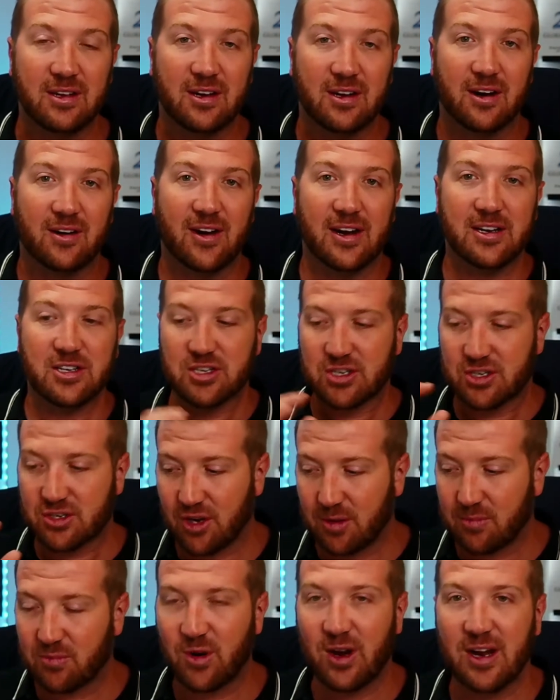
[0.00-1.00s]
All right,
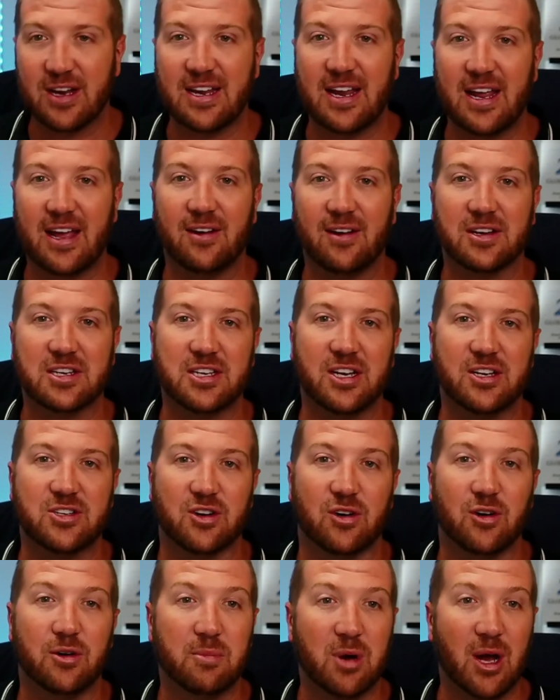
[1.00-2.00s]
stop right now, etc.
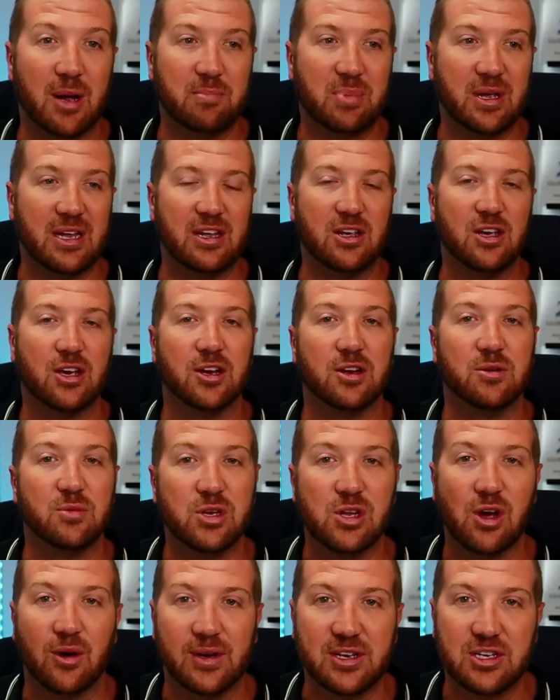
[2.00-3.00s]
Or it might be you're going to
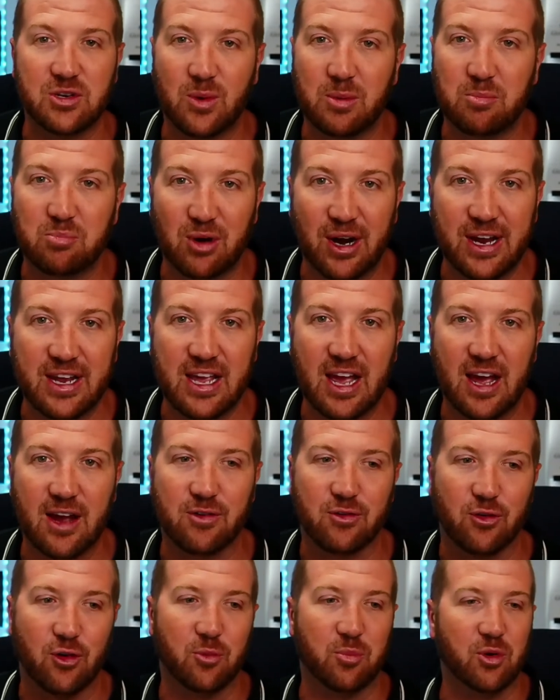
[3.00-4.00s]
go into a breakout
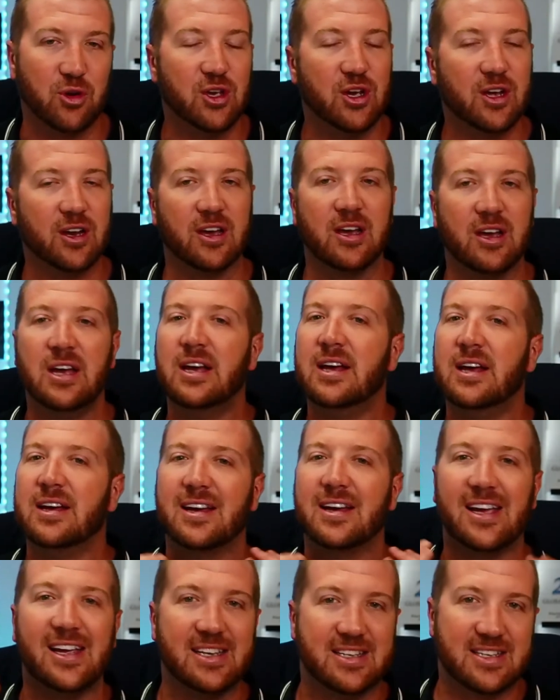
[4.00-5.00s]
group, or
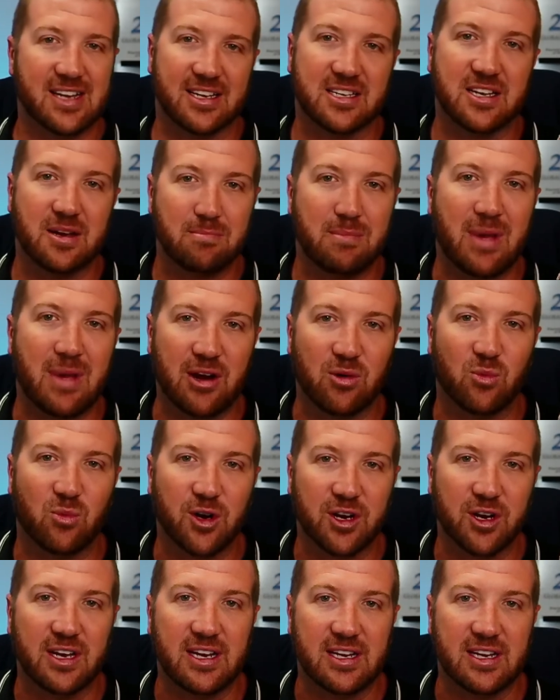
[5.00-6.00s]
it doesn't matter what
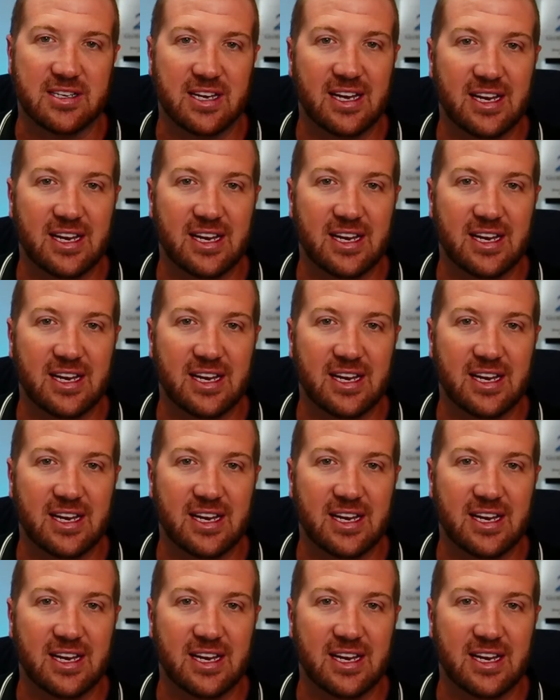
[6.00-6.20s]
it is.